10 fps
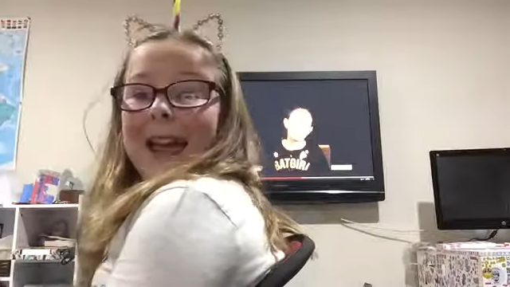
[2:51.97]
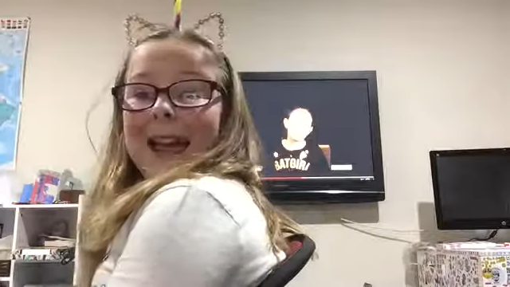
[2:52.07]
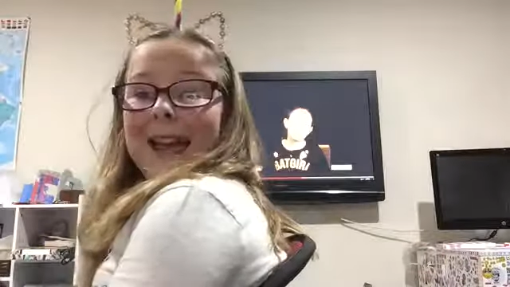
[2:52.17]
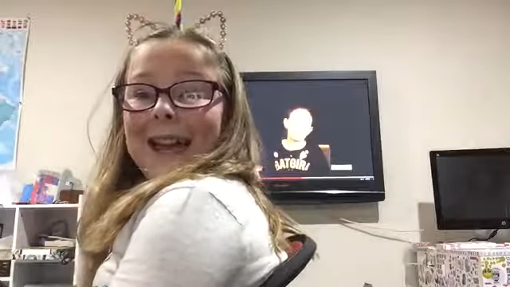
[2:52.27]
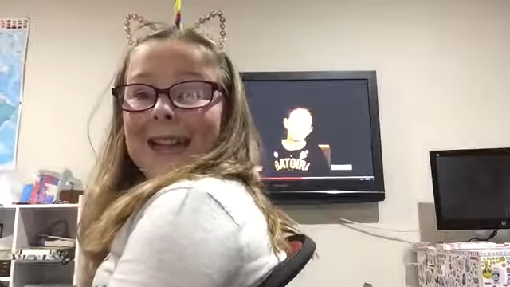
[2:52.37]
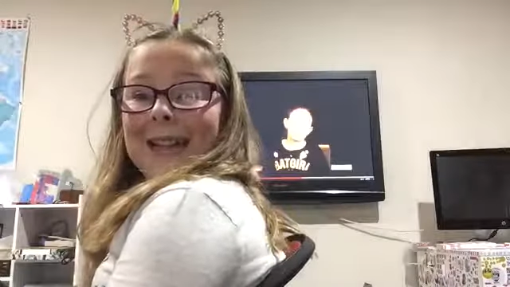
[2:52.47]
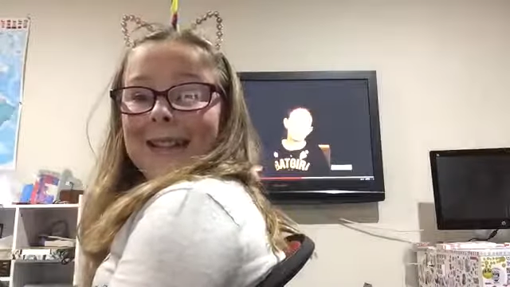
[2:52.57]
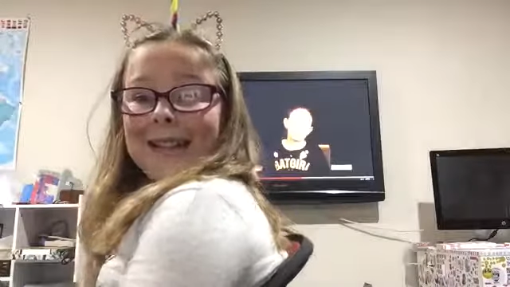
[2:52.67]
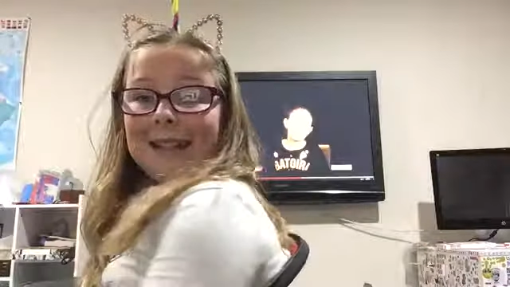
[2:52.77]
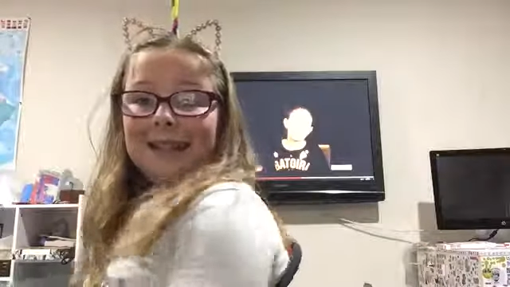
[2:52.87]

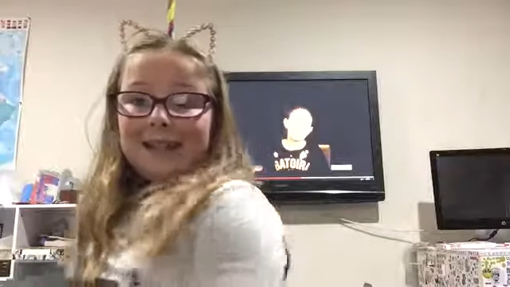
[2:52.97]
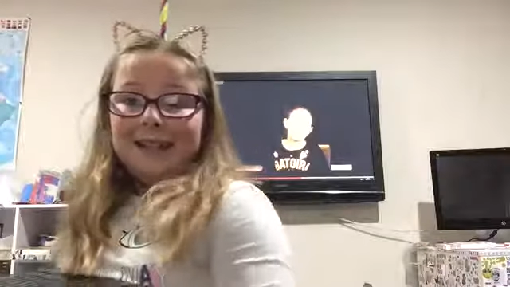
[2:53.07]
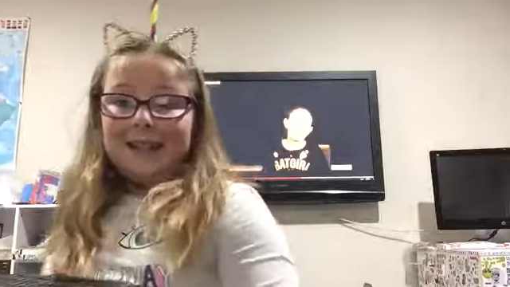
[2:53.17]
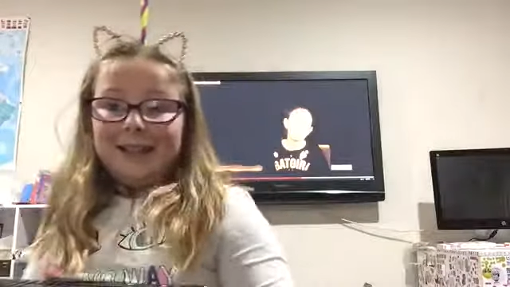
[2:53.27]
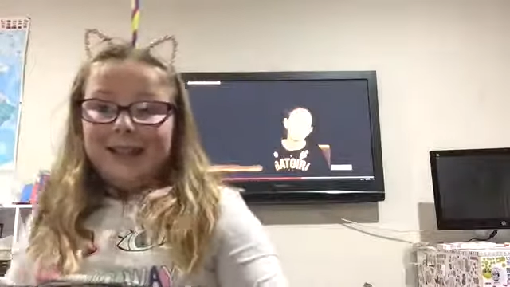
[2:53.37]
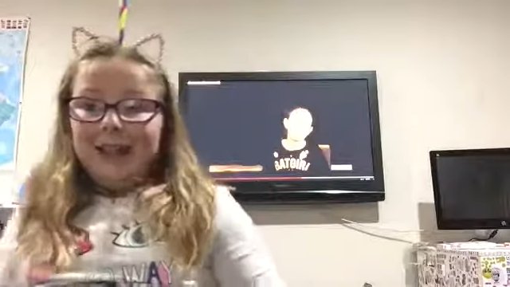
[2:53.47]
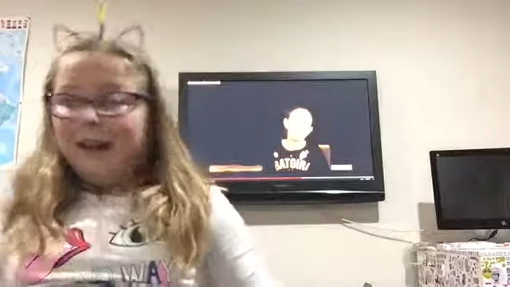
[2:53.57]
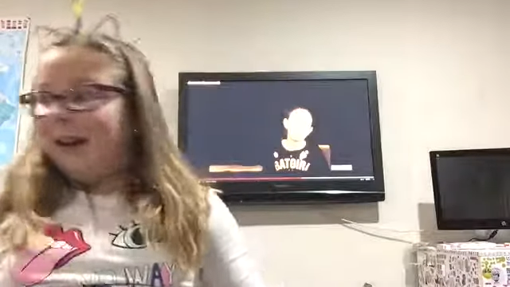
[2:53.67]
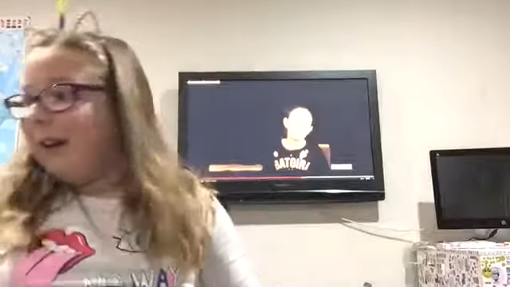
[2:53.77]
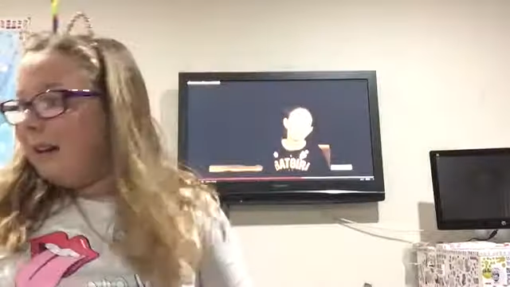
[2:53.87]
And
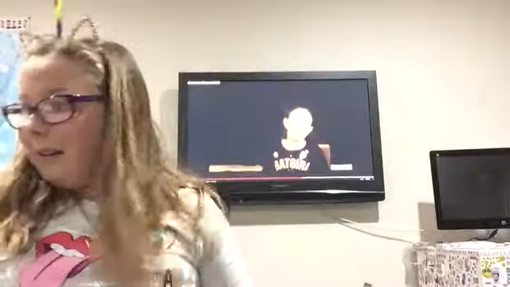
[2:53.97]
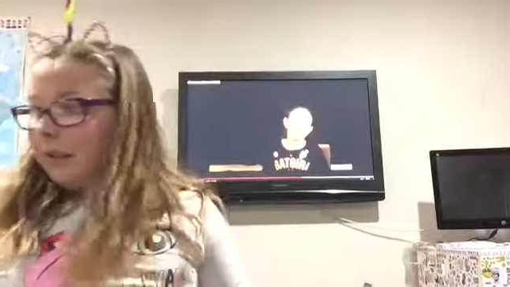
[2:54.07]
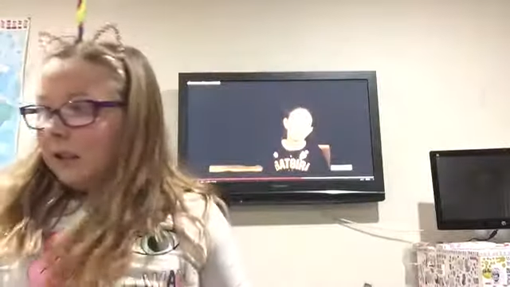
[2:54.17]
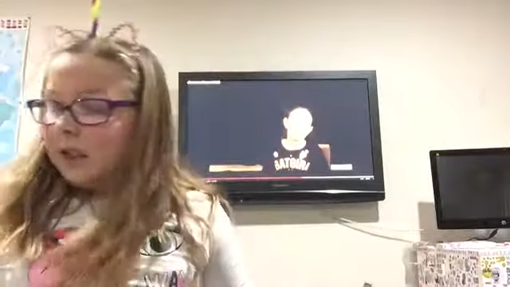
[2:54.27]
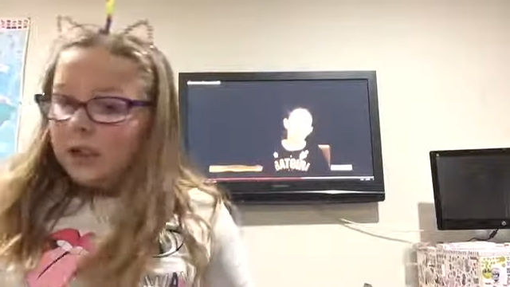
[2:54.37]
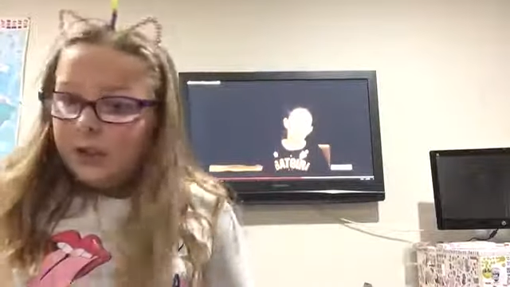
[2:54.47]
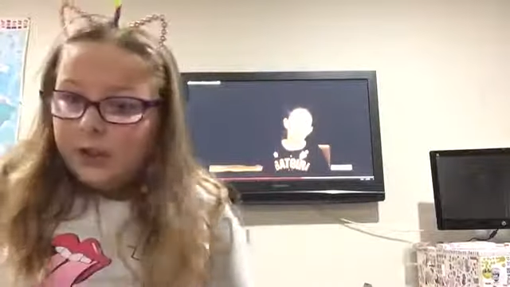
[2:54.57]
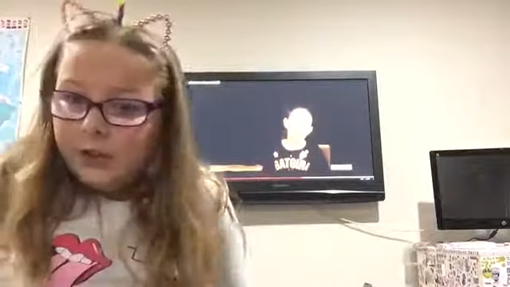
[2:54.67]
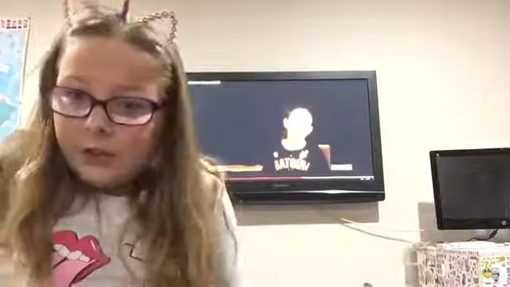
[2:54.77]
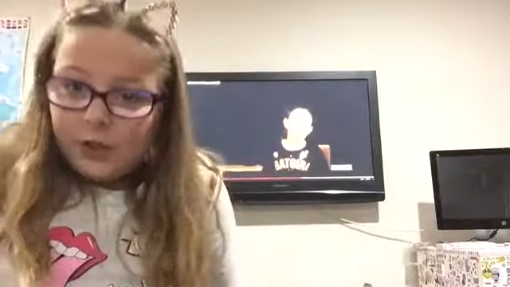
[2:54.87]
yeah,
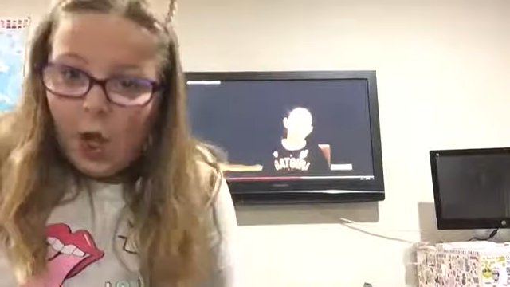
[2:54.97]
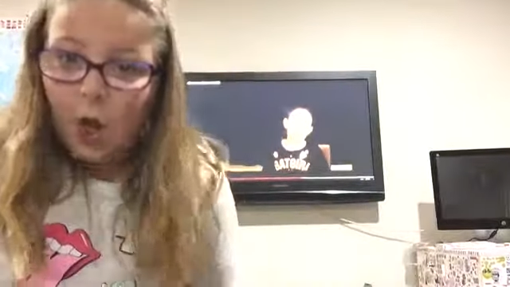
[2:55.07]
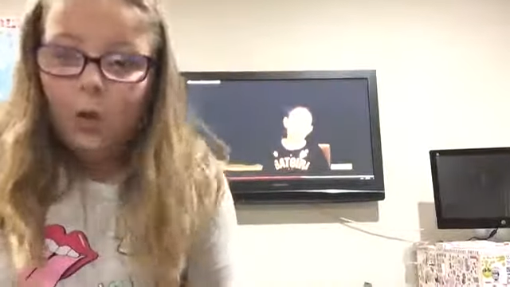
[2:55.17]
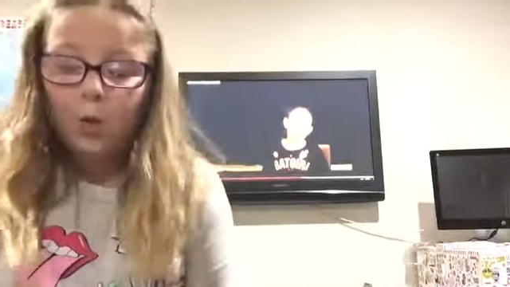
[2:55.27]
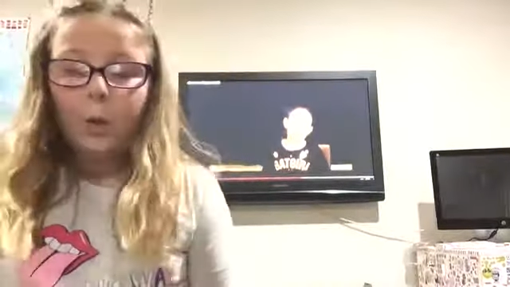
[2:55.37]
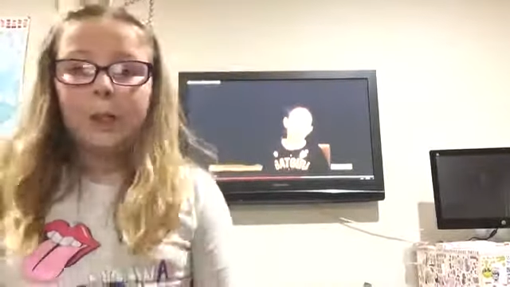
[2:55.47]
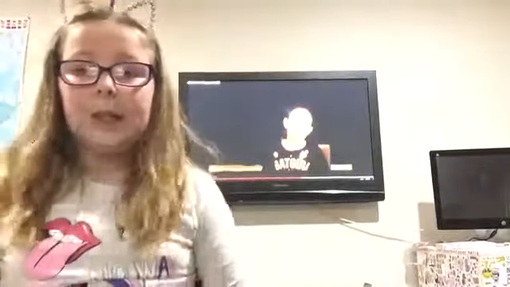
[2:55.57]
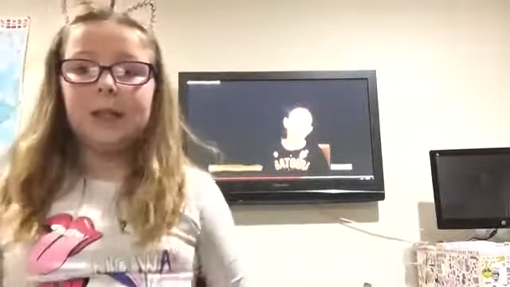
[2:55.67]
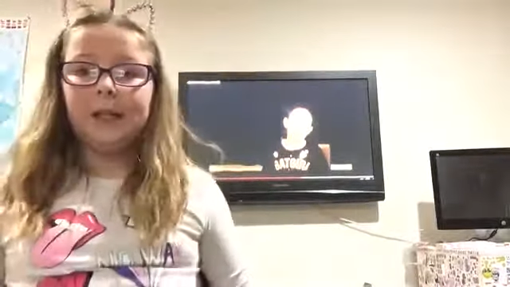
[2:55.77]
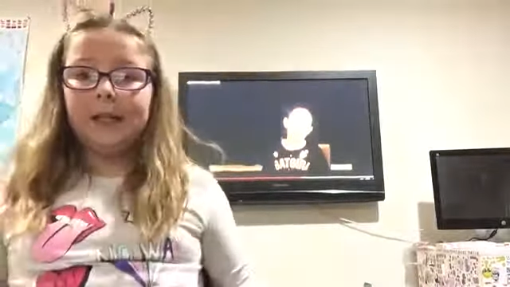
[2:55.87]
so
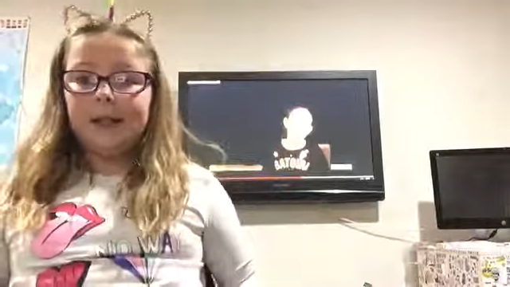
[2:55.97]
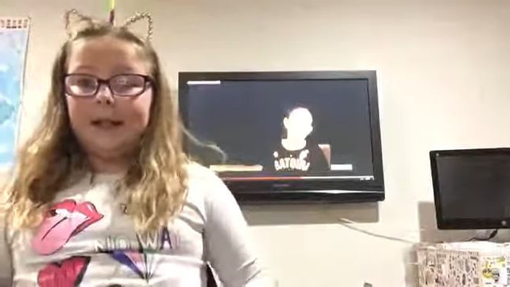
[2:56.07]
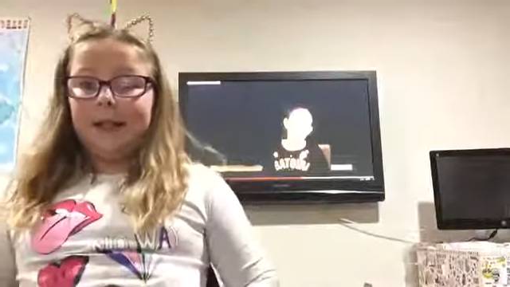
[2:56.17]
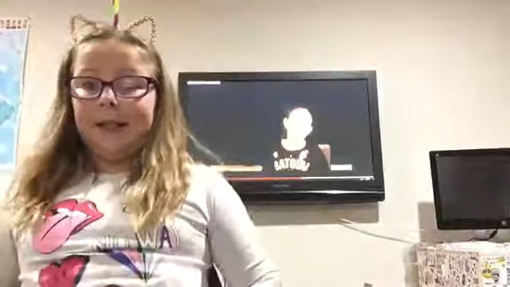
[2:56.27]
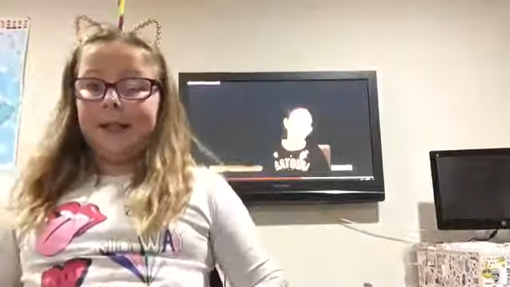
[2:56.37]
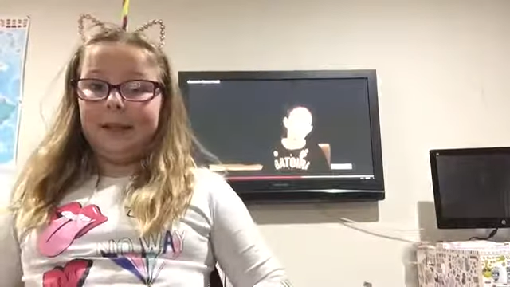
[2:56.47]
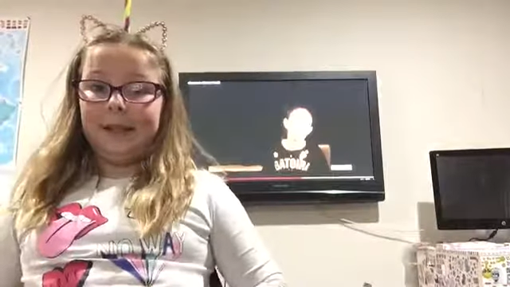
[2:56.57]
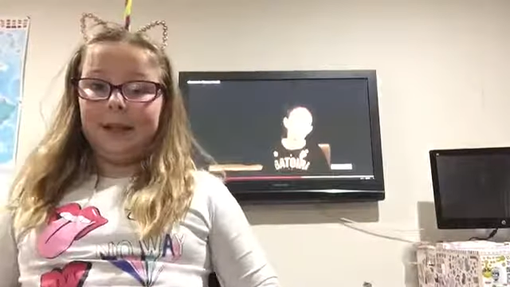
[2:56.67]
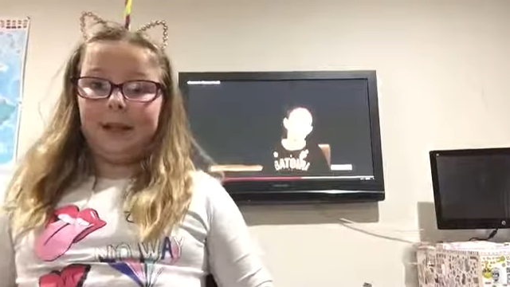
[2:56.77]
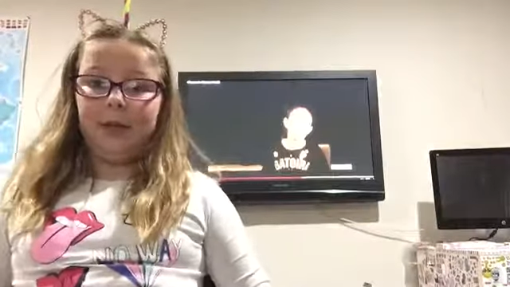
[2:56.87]

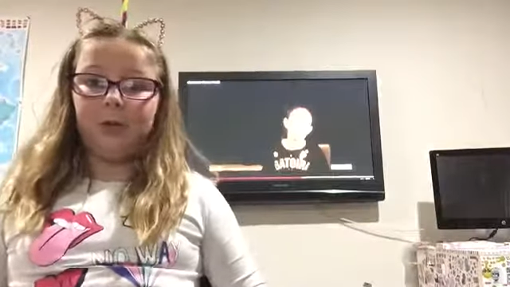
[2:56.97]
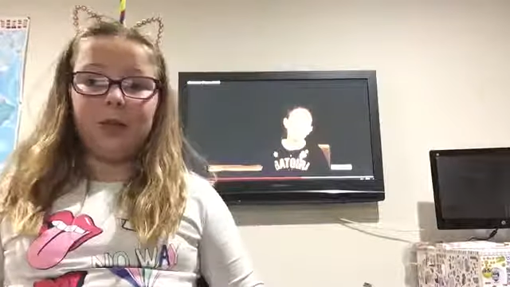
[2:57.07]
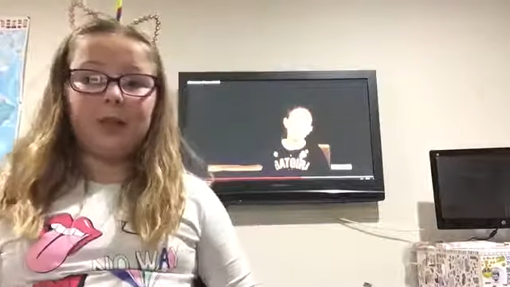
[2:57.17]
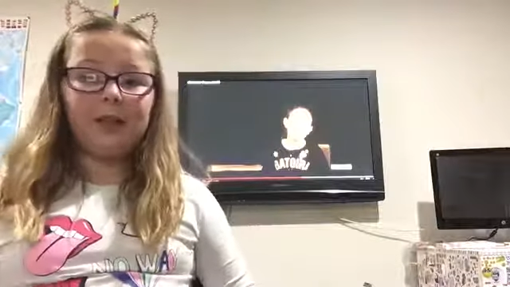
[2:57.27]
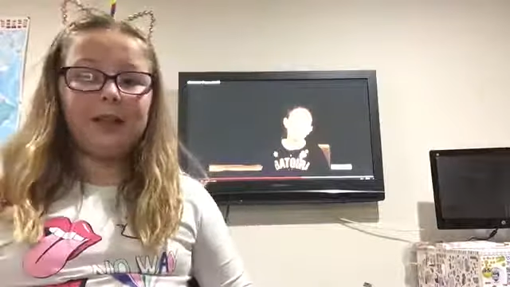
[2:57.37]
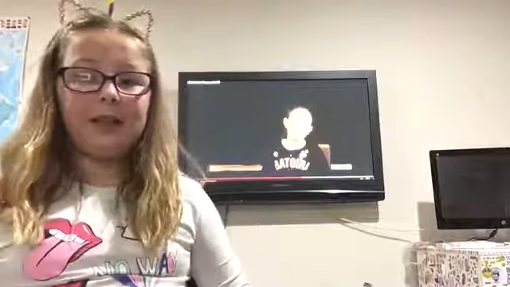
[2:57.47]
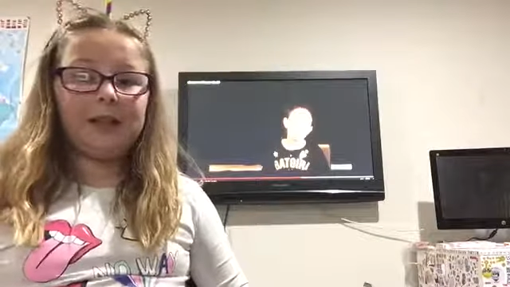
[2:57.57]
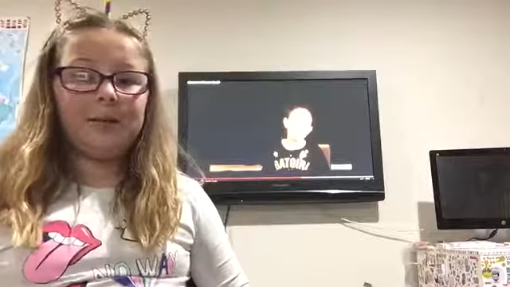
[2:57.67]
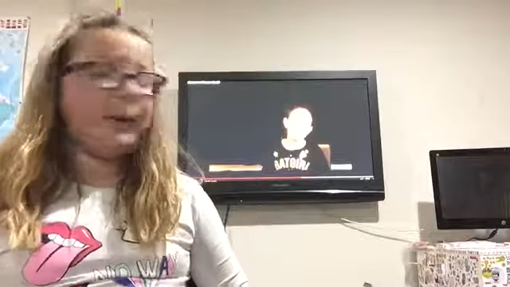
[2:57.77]
let's keep watching. This is a